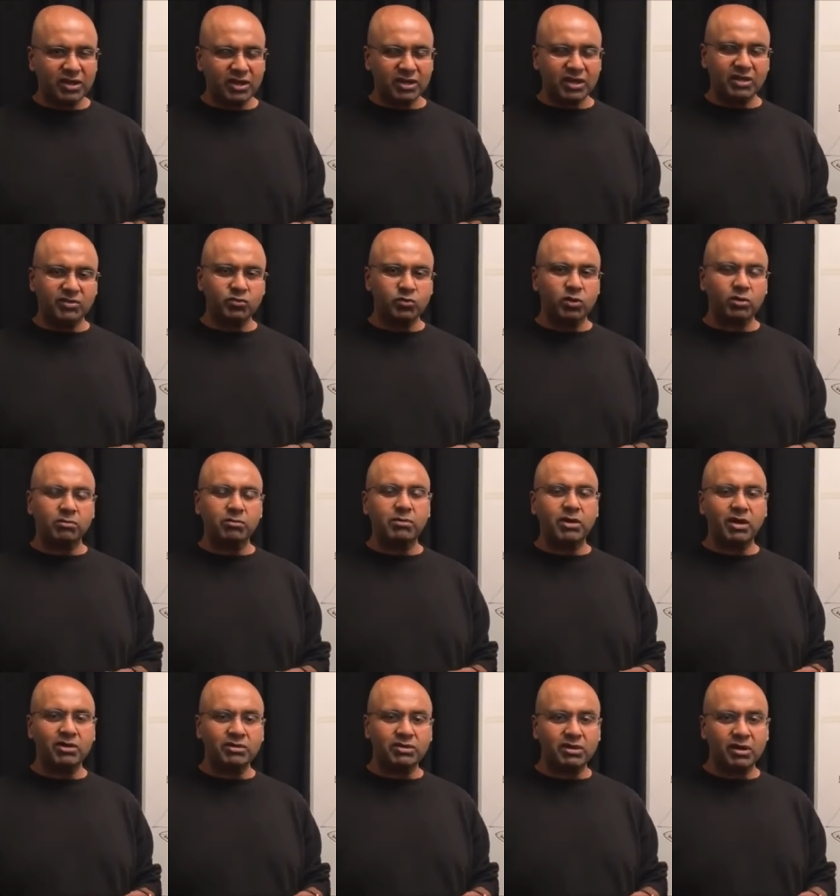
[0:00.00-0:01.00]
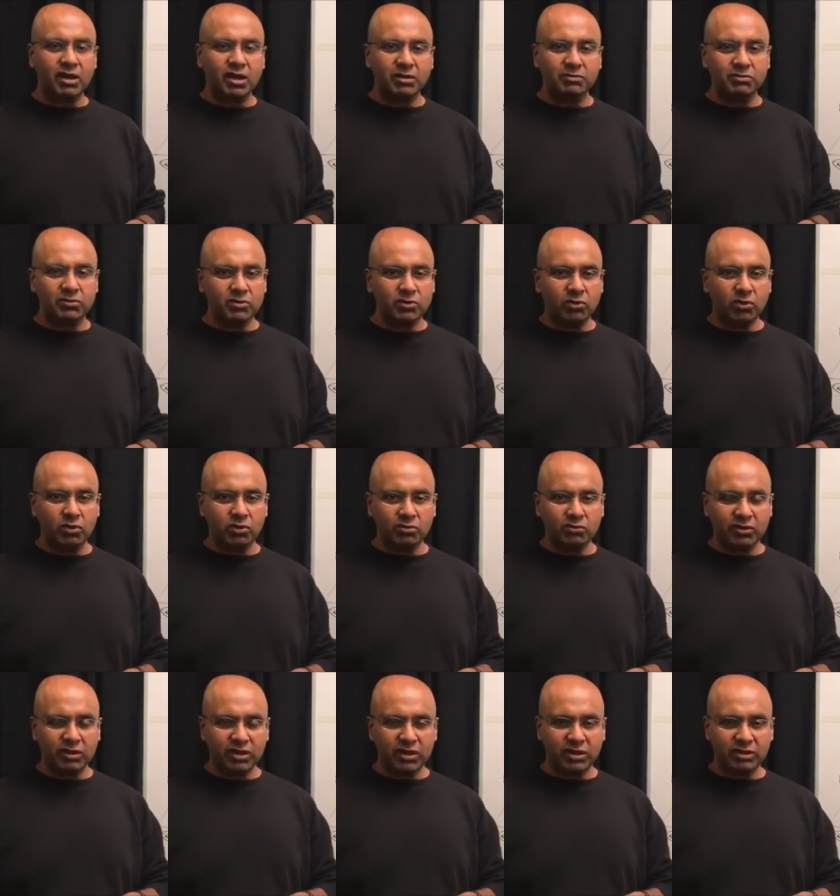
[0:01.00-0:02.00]
and that's what maritime law
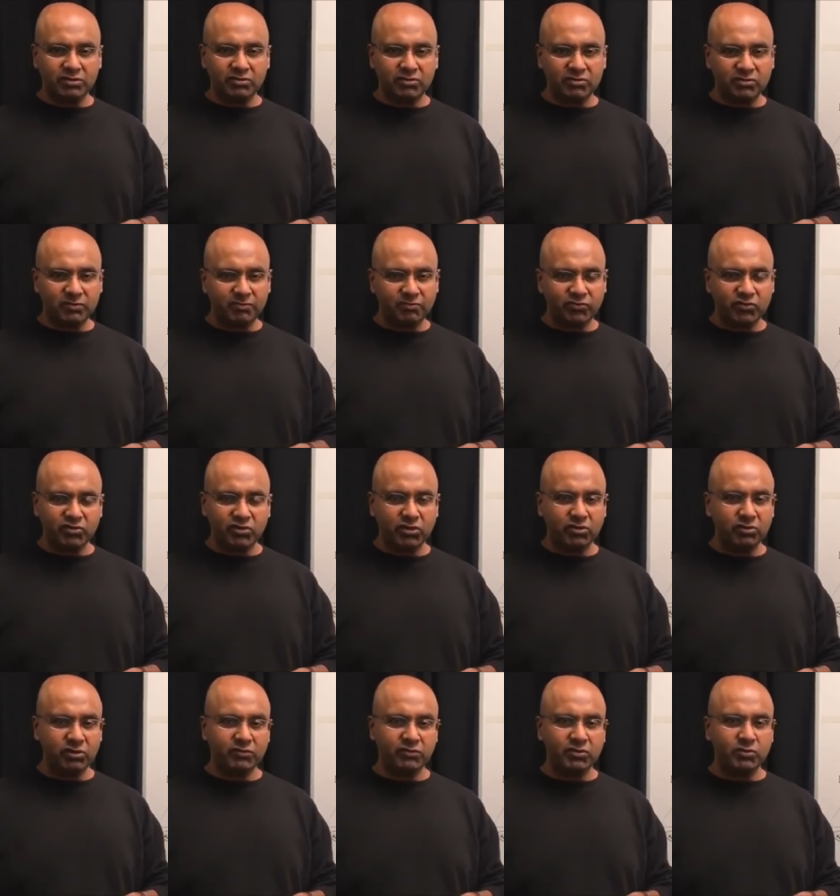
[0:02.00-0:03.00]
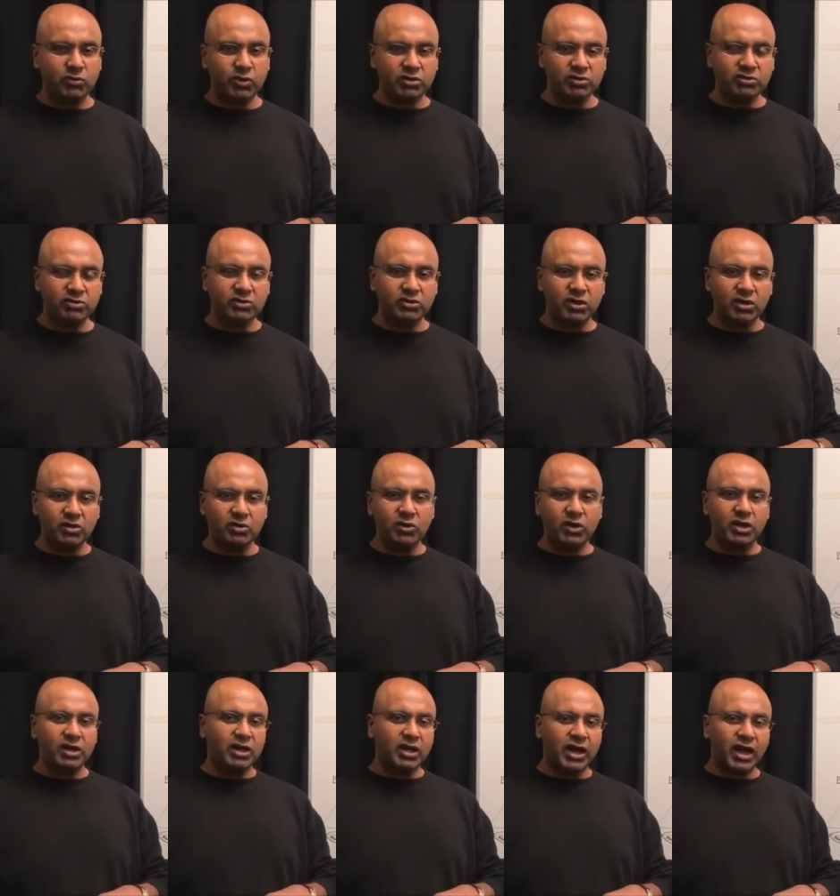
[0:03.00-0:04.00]
is. So if you want to know
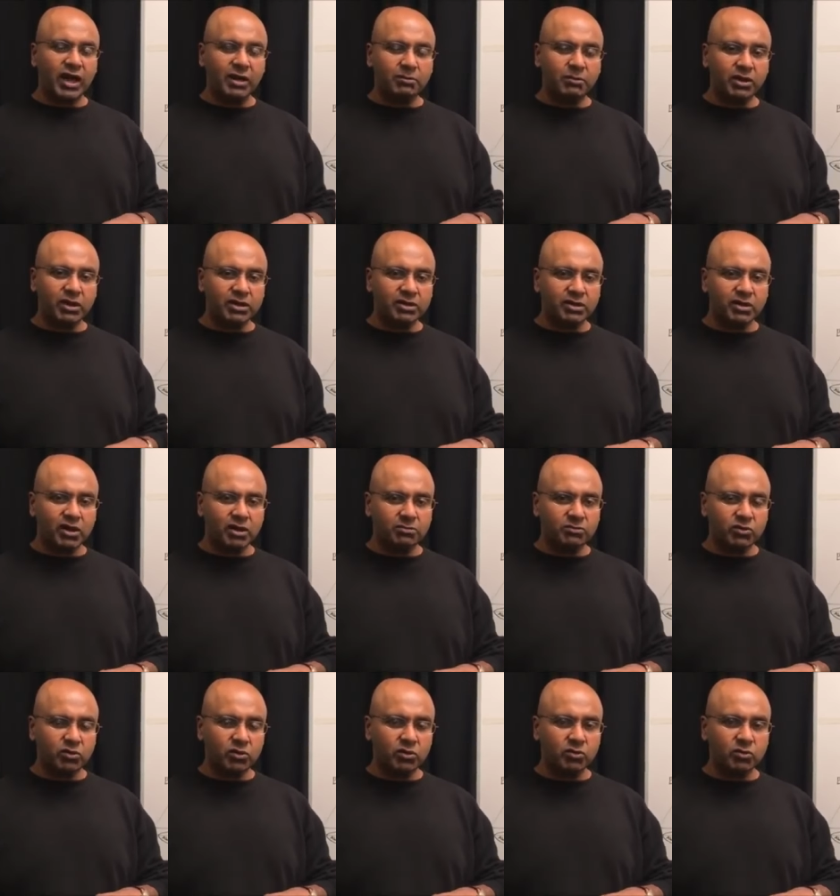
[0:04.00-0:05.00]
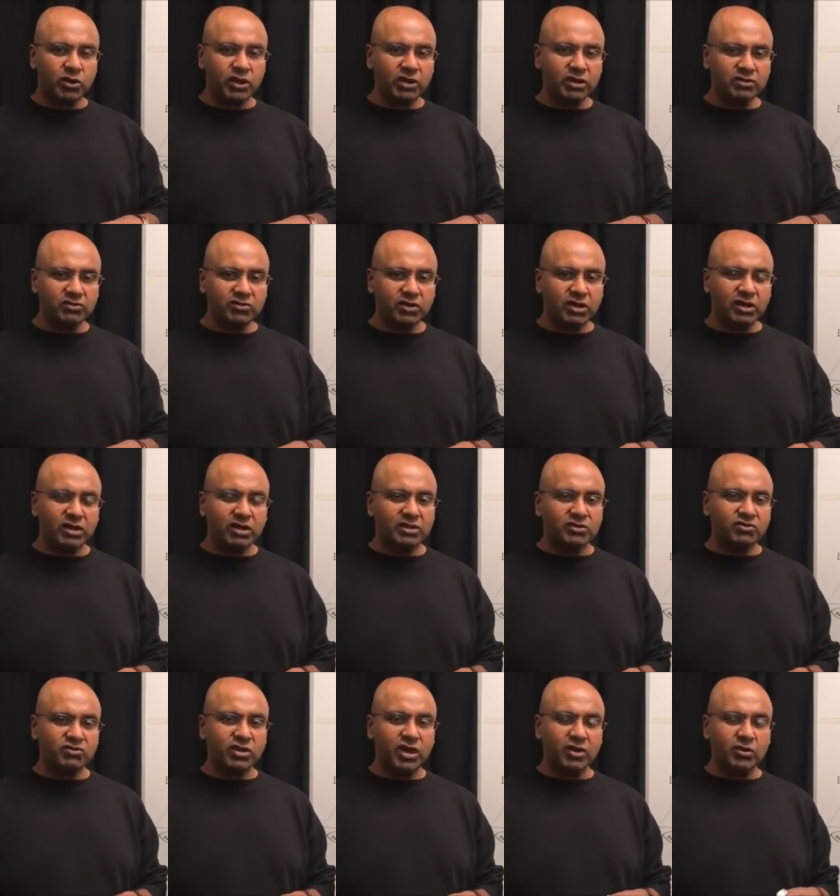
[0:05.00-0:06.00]
how maritime law works,
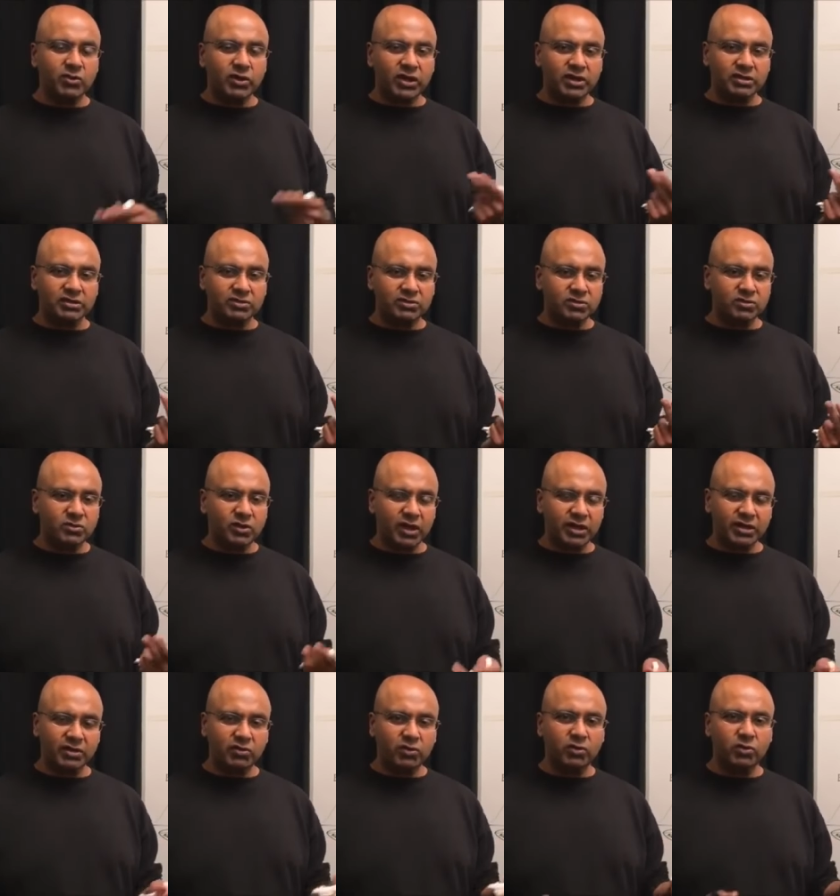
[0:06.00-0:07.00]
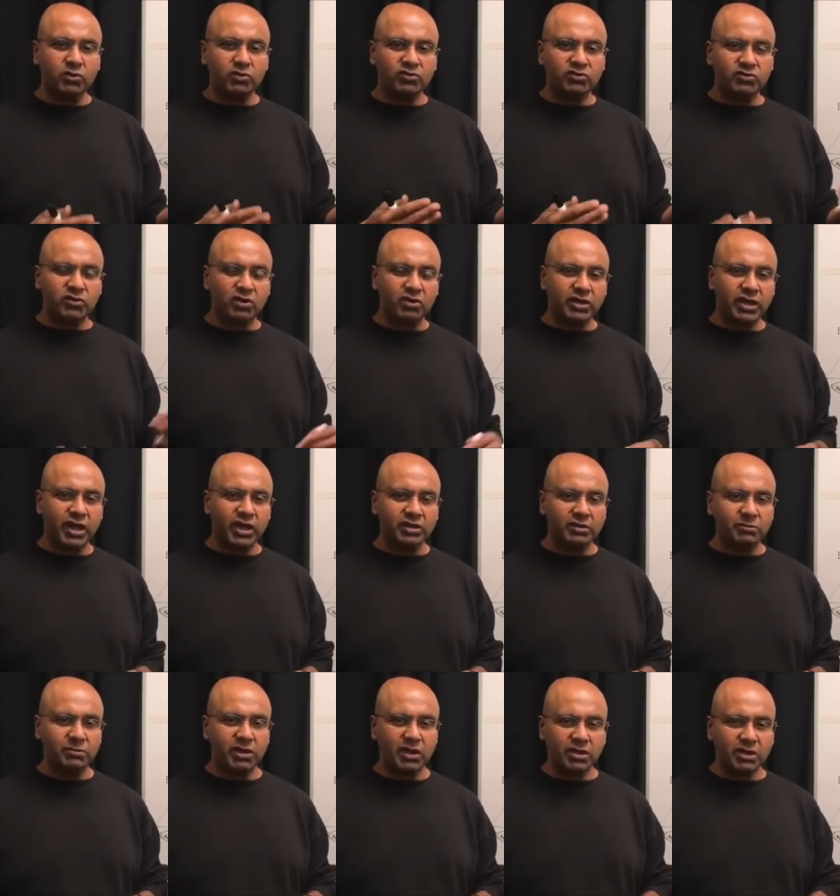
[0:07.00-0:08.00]
go and do a course on how
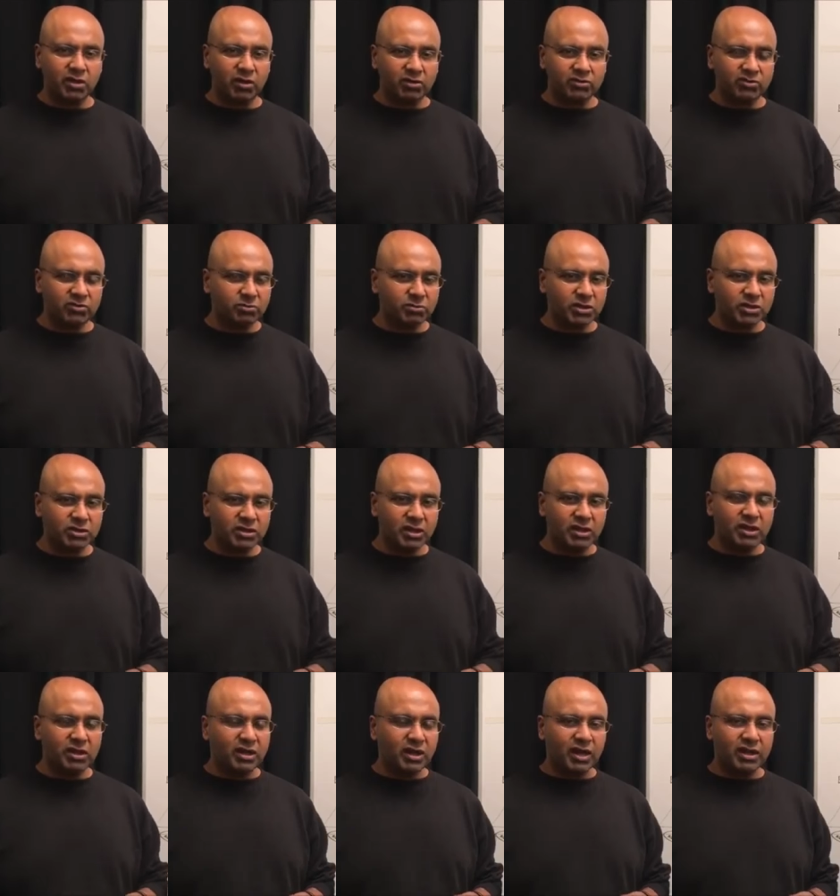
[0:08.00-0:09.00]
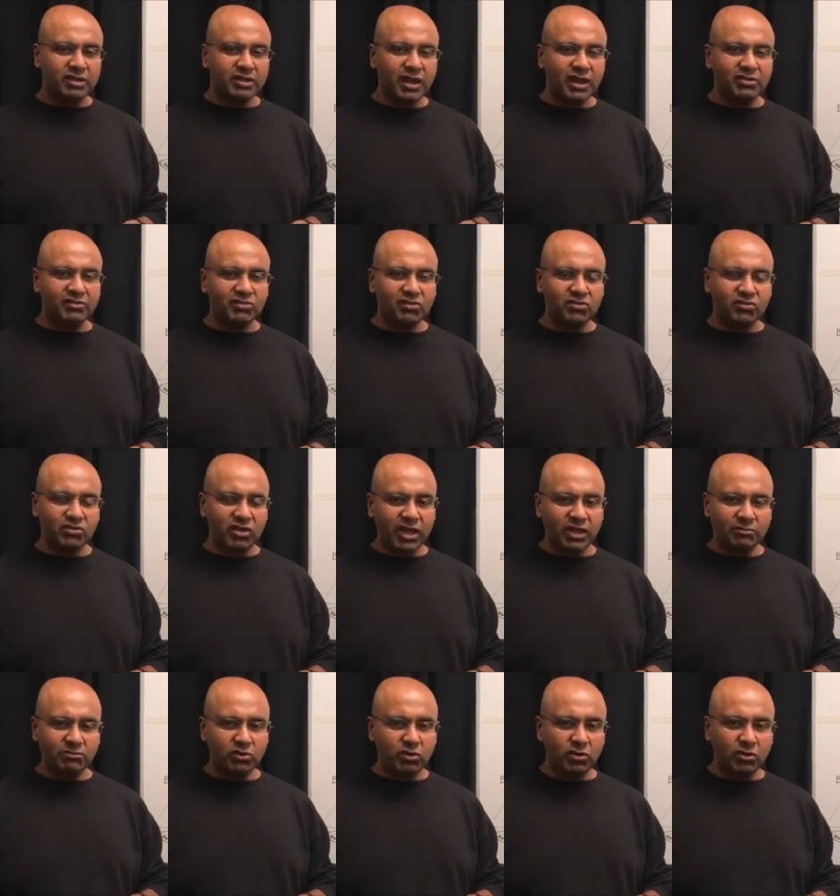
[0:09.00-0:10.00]
to be a yachtsman and that's the
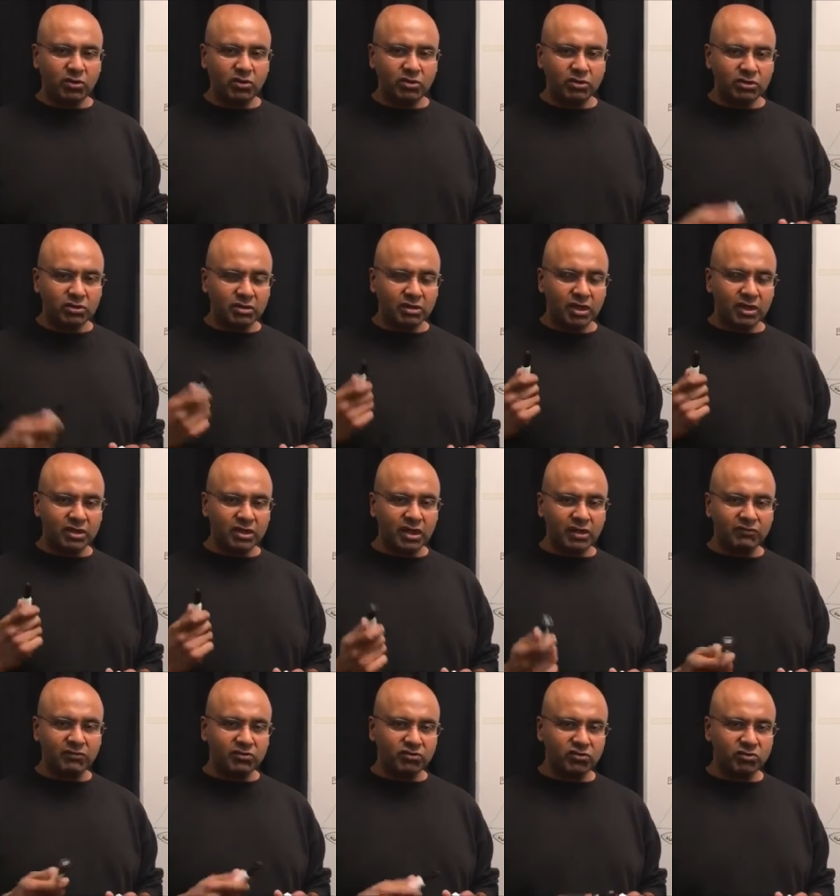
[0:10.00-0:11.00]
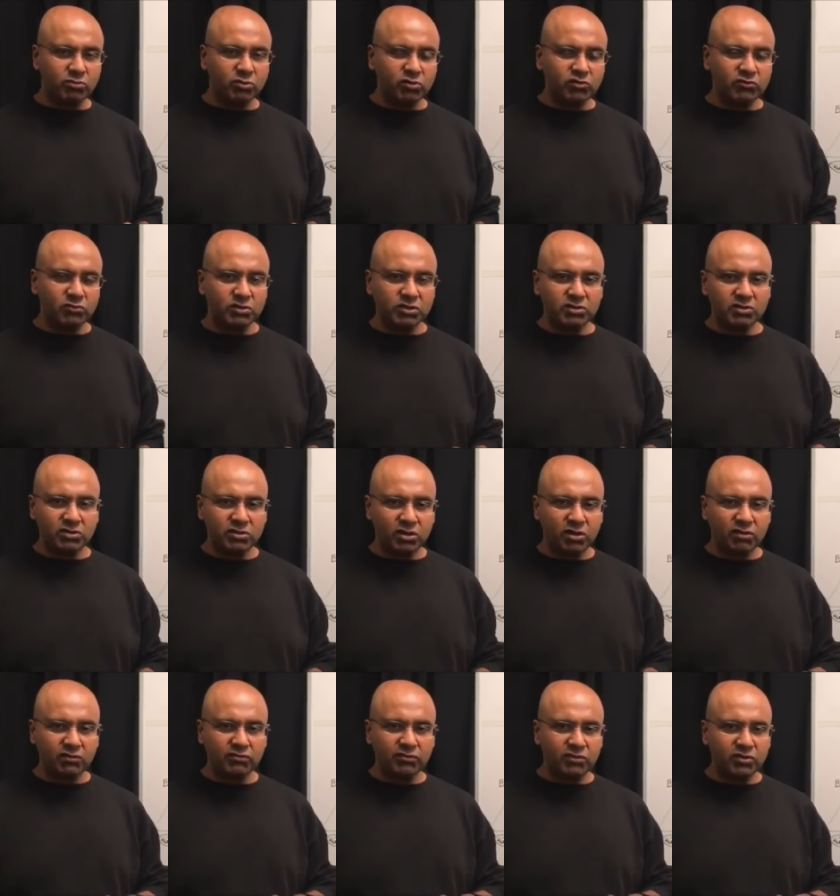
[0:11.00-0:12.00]
same law that governs the movement
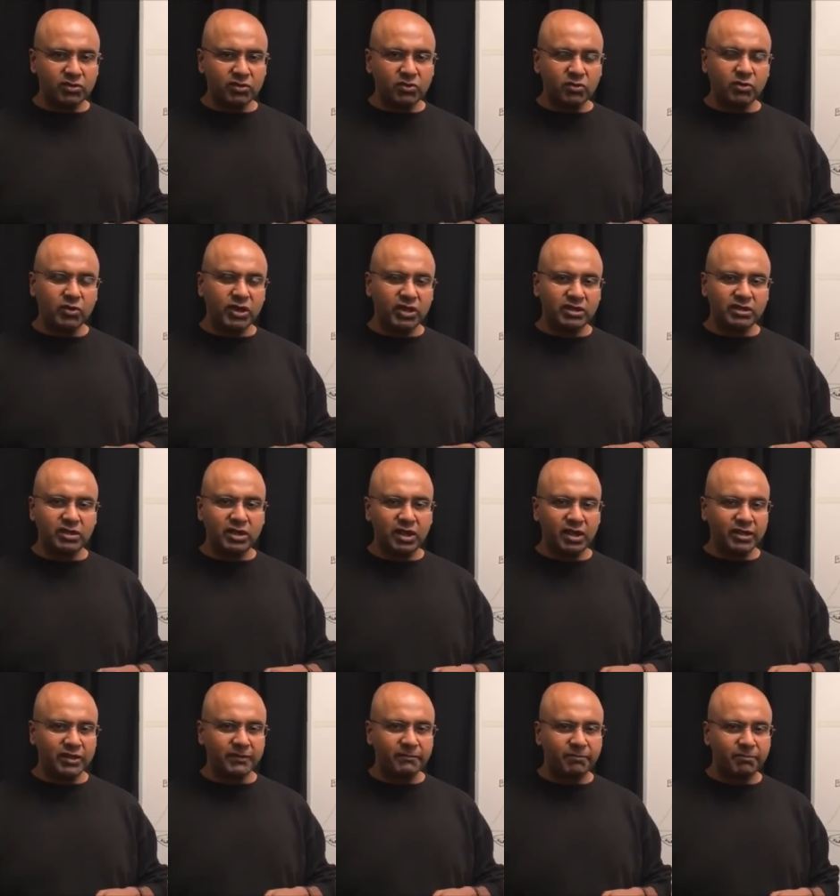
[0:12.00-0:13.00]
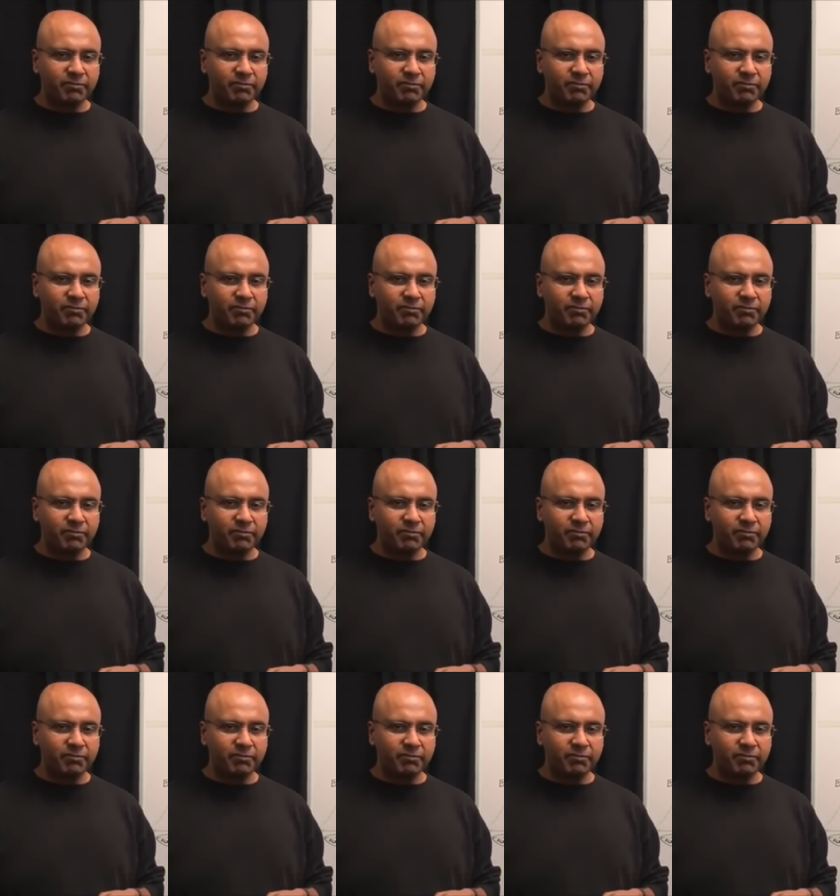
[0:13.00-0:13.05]
of you and I.